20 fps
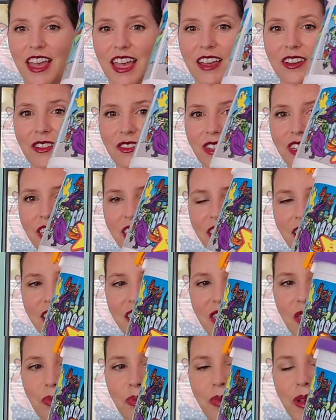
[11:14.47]
found
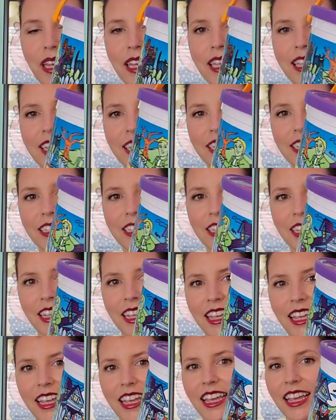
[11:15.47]
this bucket
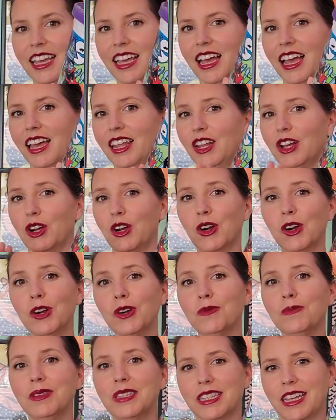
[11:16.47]
on a
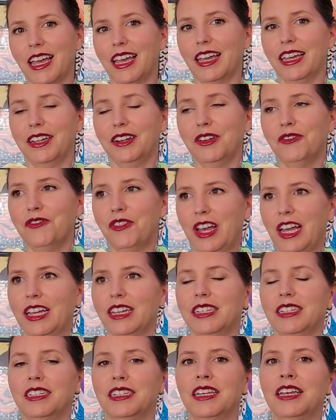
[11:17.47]
curbside
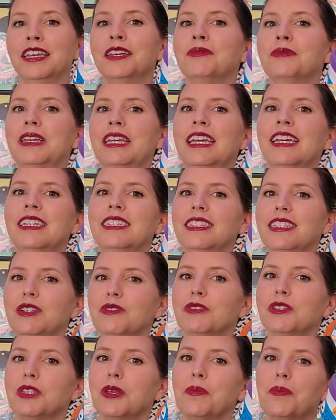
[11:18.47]
find because there
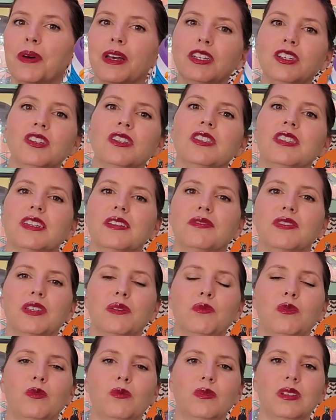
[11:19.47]
was a bunch of stuff
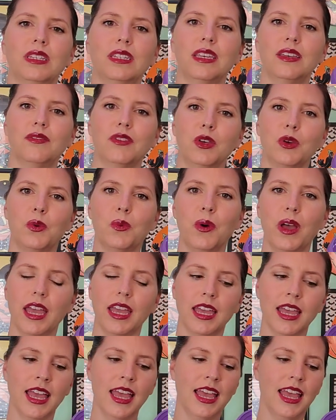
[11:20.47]
someone was giving
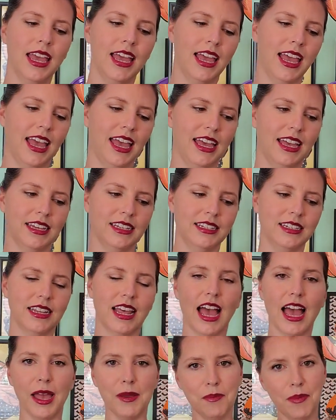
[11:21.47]
away and
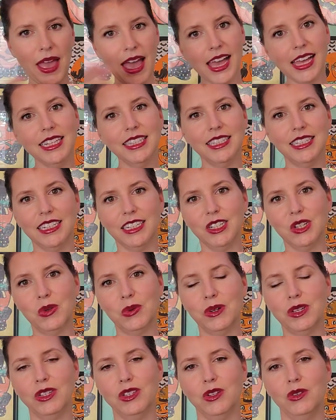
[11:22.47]
I passed it
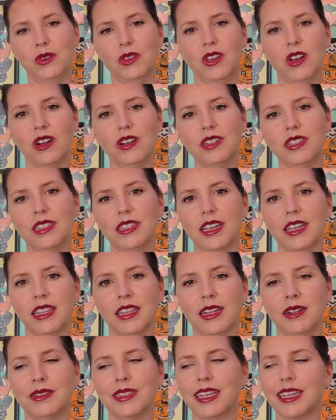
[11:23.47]
going to a yard sale
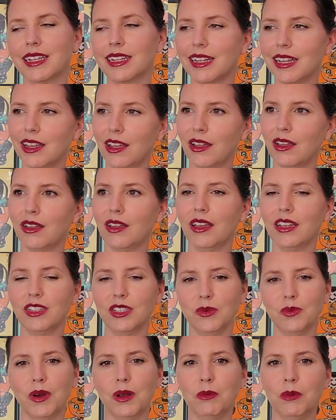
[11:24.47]
and I was like, oh, I
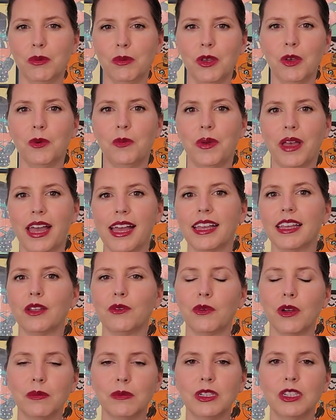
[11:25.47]
should probably go back and
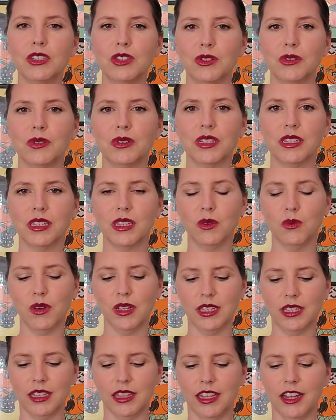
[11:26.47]
rummage through and see
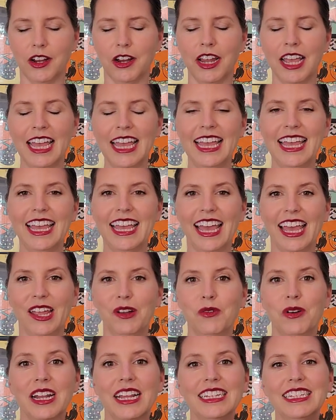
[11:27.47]
what's in there. And
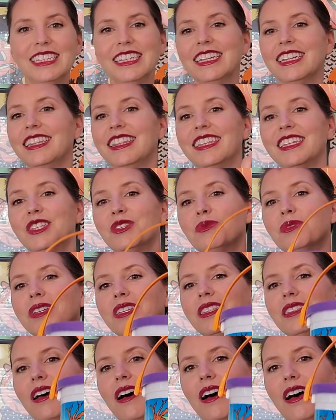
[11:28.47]
when I did, this
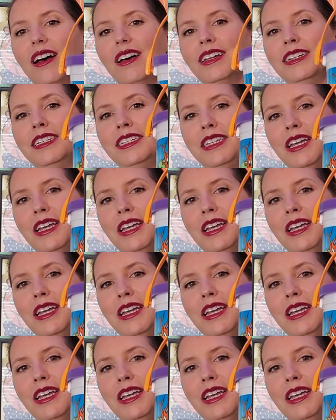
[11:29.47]
was on